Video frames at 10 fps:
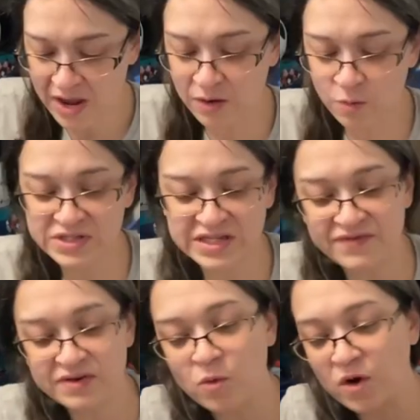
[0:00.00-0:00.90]
And what's
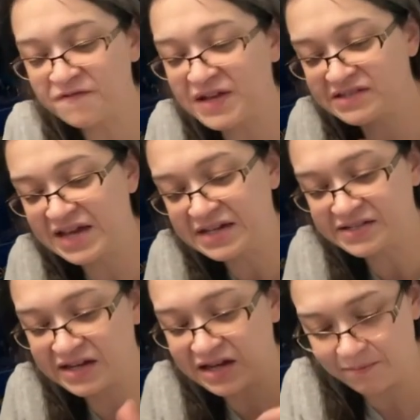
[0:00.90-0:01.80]
even more
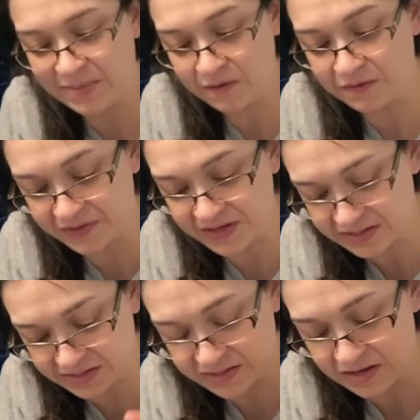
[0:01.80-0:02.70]
fantastic about
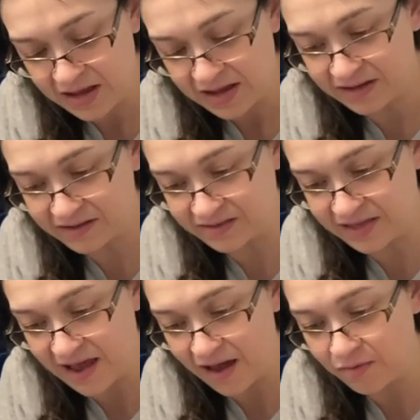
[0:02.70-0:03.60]
this is
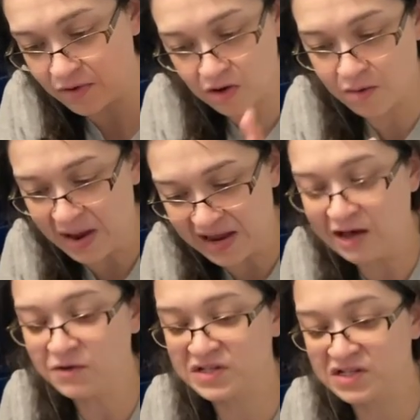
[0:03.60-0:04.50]
that, look, my
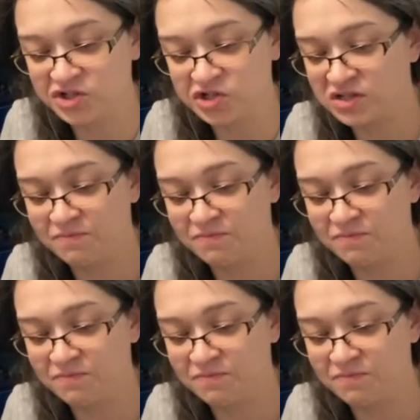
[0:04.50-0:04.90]
house is just